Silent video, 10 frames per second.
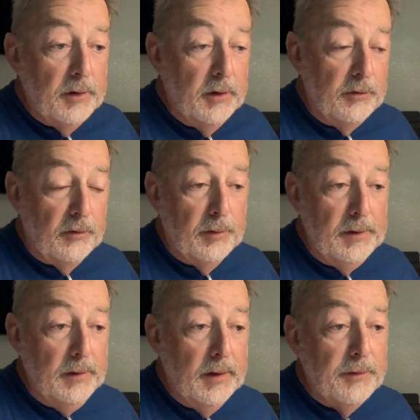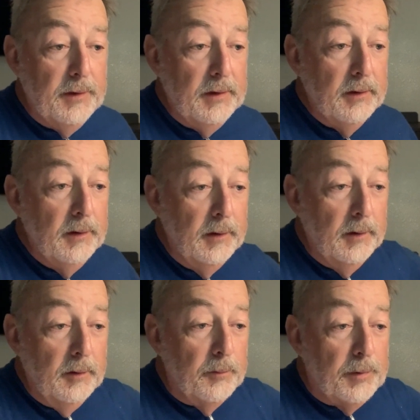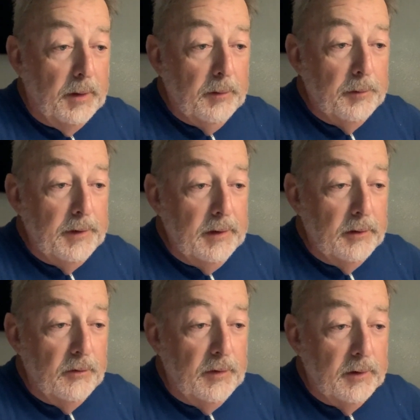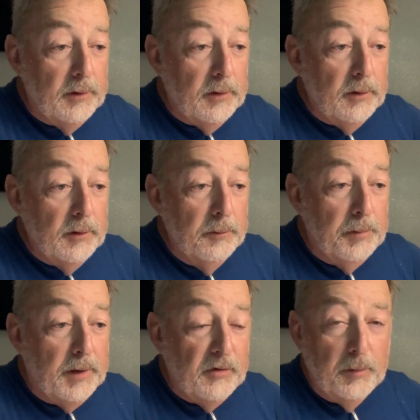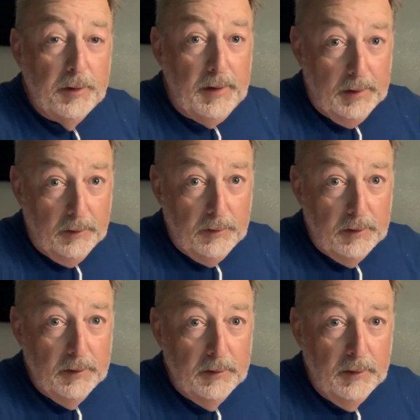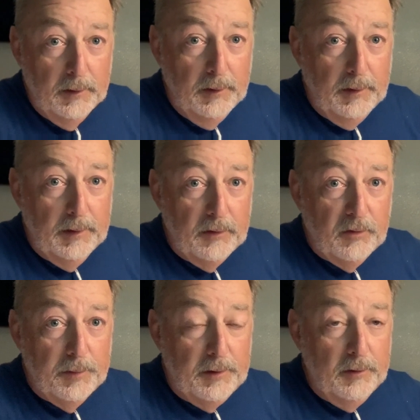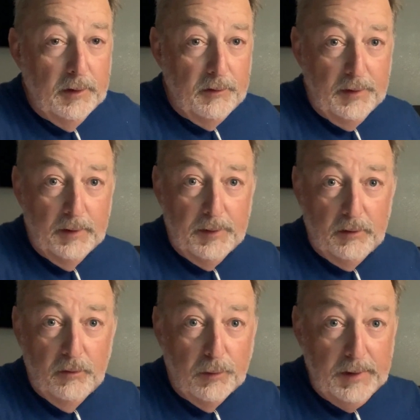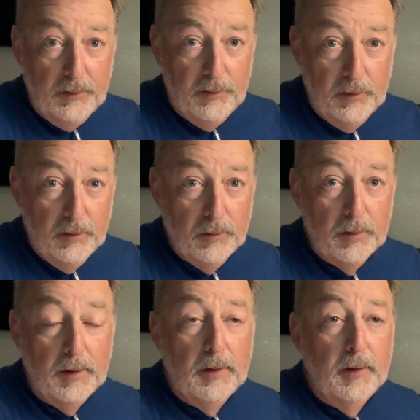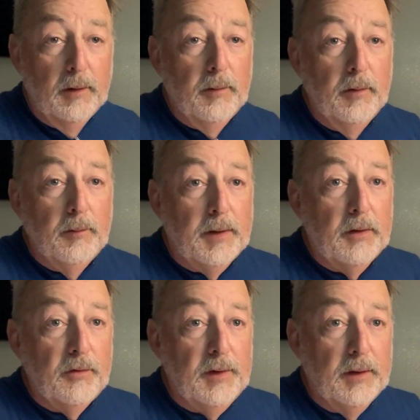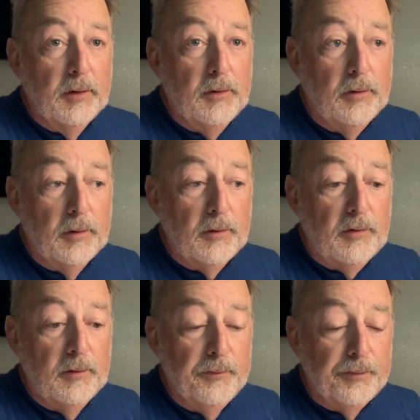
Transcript: the coast. There's really nothing, probably until possibly Elk. That's that town about 22 miles down the course.